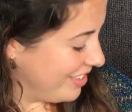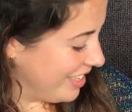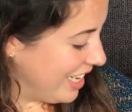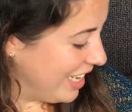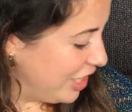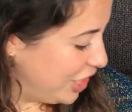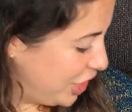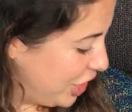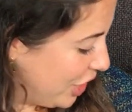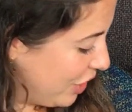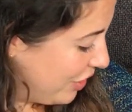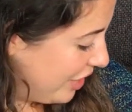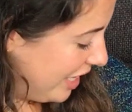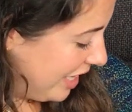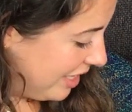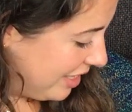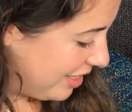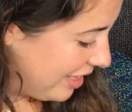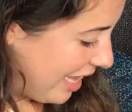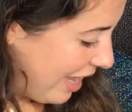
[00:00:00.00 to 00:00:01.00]
I showed
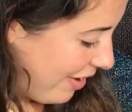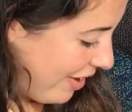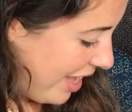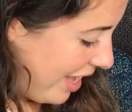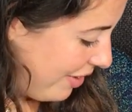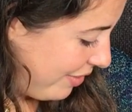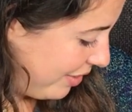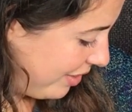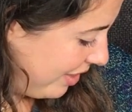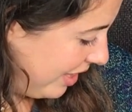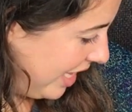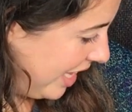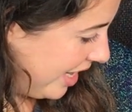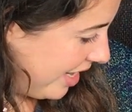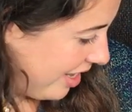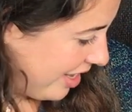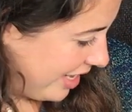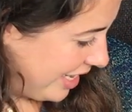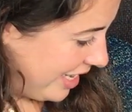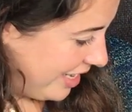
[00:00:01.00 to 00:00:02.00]
it. Now I have to knit
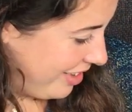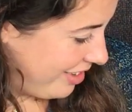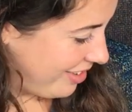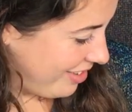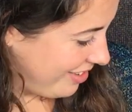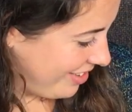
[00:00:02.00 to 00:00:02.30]
on it.